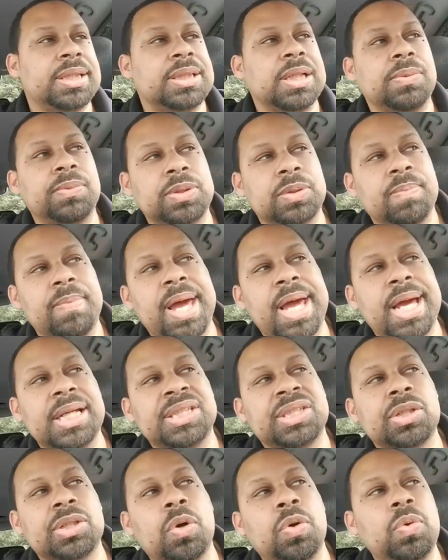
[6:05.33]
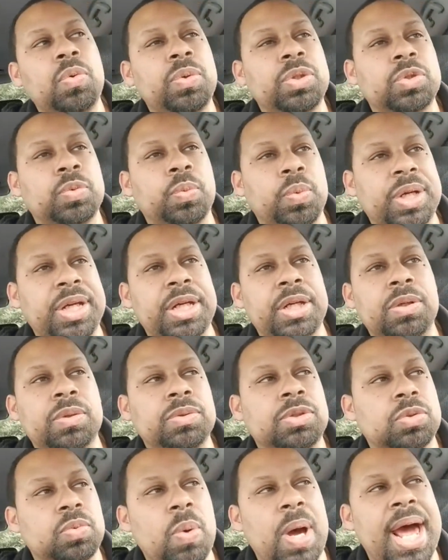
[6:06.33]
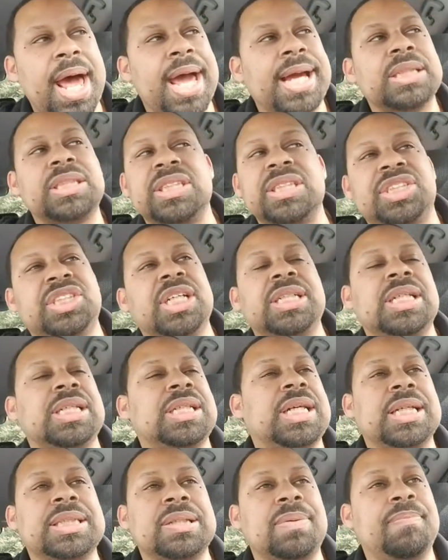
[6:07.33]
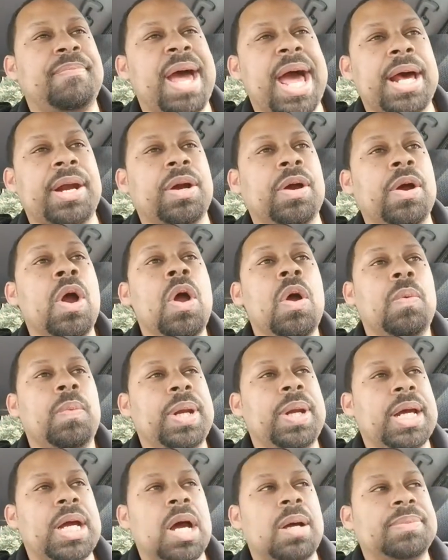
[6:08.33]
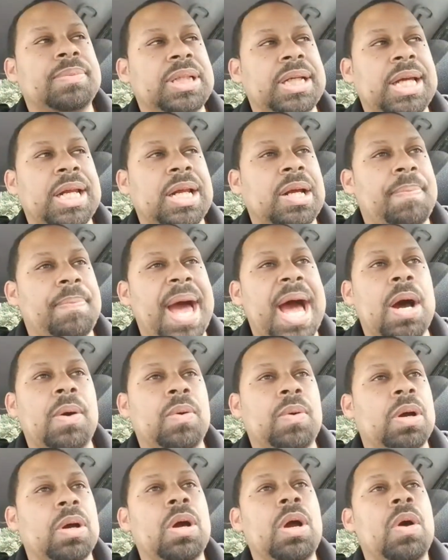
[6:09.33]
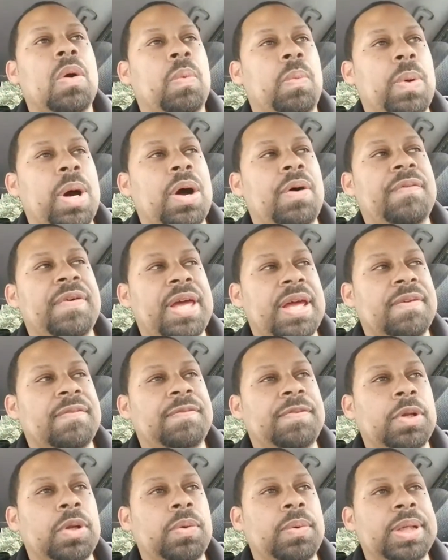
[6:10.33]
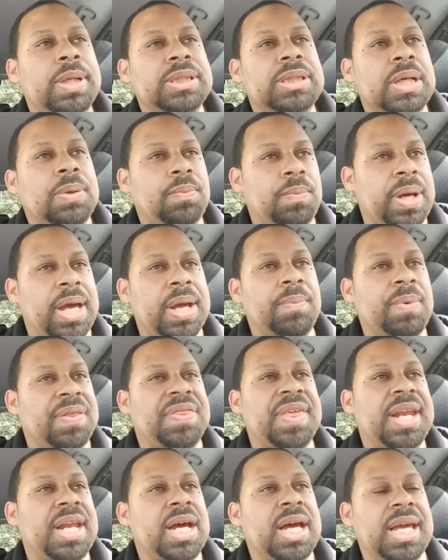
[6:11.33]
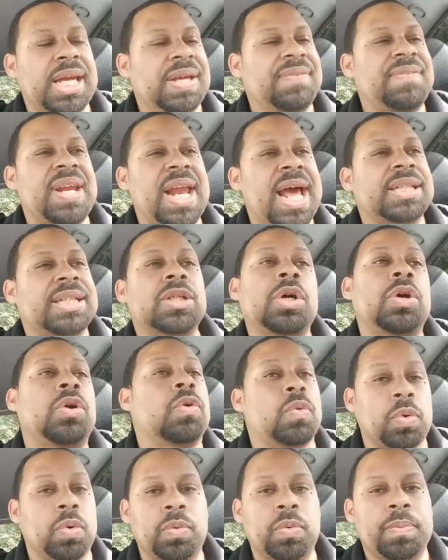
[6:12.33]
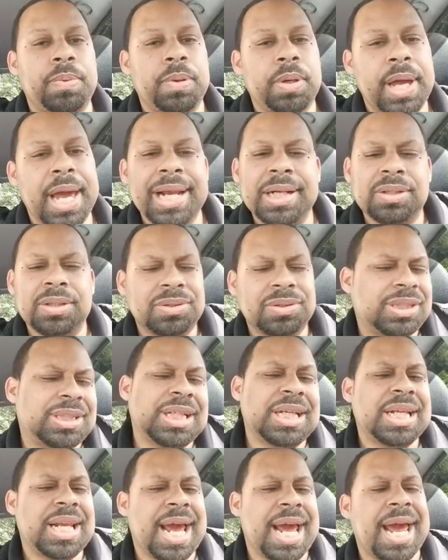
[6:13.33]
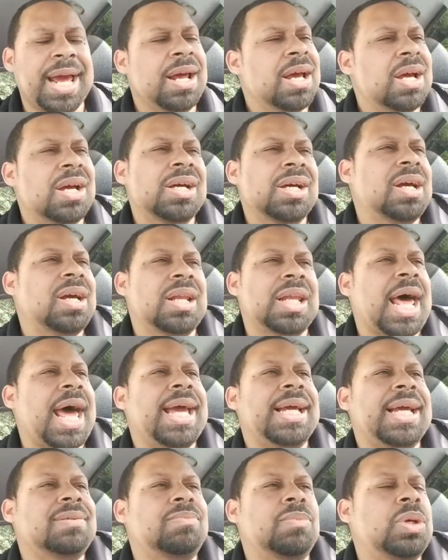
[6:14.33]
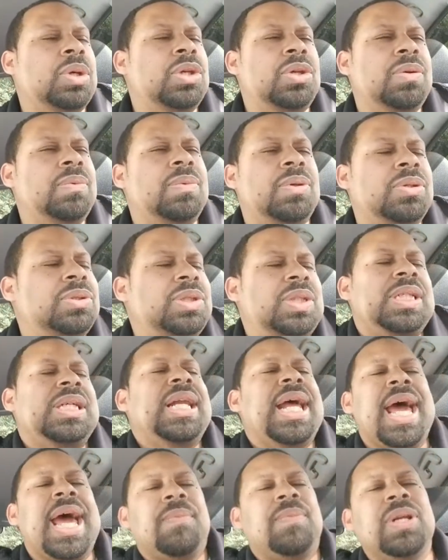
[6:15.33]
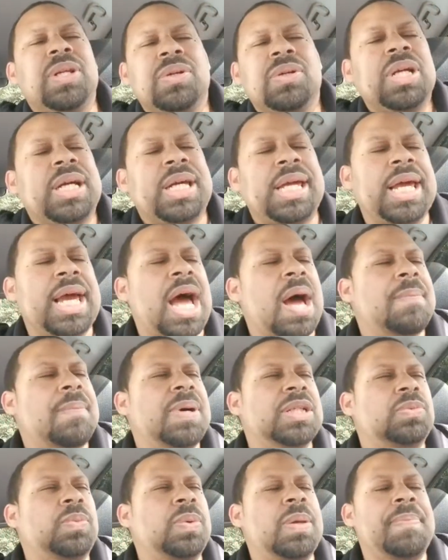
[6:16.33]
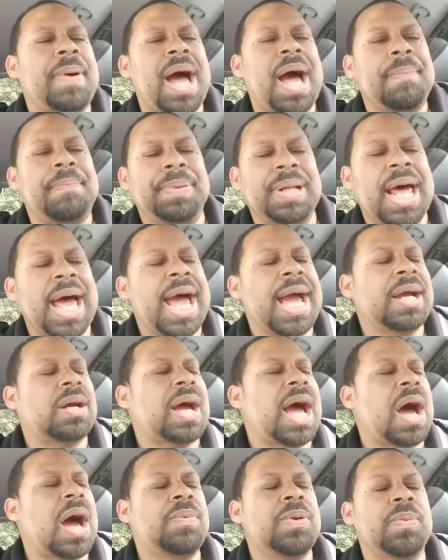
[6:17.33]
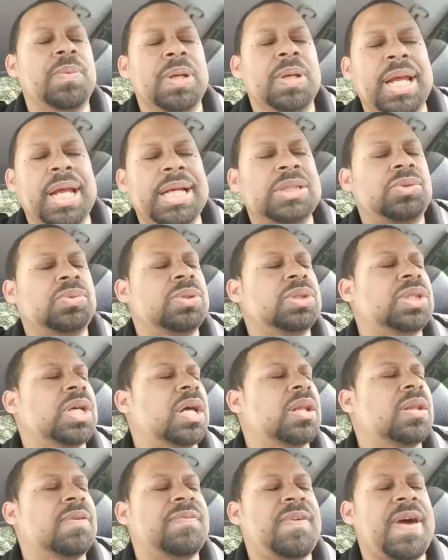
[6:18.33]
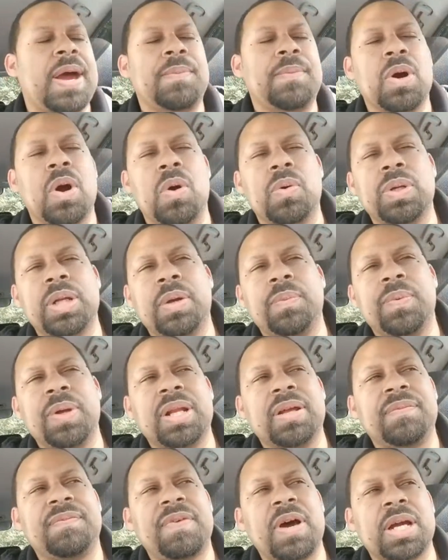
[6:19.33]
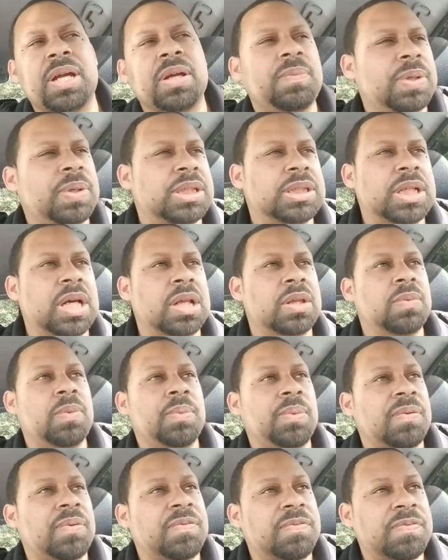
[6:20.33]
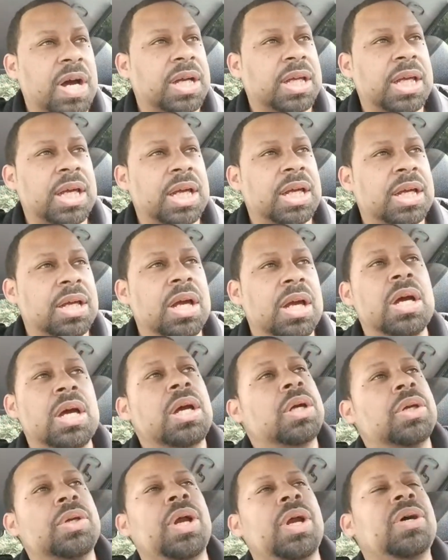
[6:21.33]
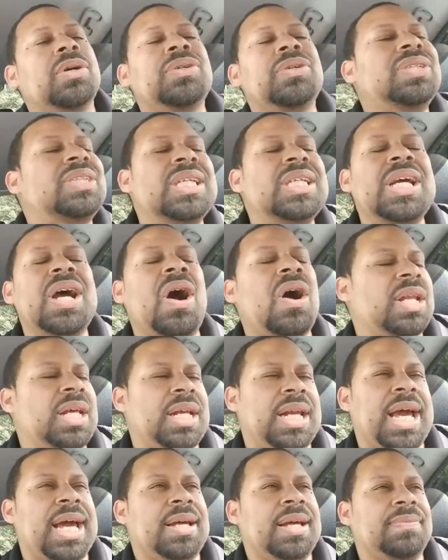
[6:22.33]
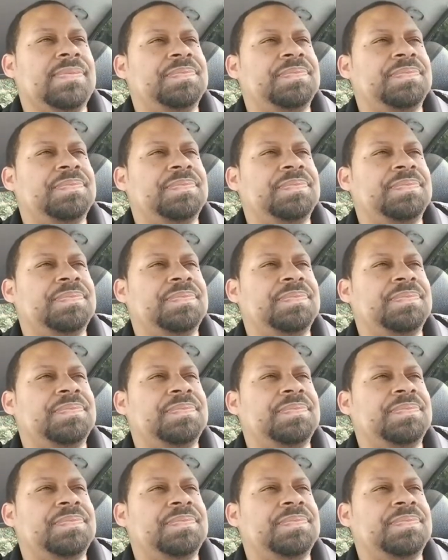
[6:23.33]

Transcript: It was main so who was real swag, just shit that doesn't matter when it comes to getting power, wealth, influence within even as a group. And you see that, like when you see that when you look at how much we buy black, how we relate to each other, in fact we're only really fucking with each other when we're fucking, you see all of that.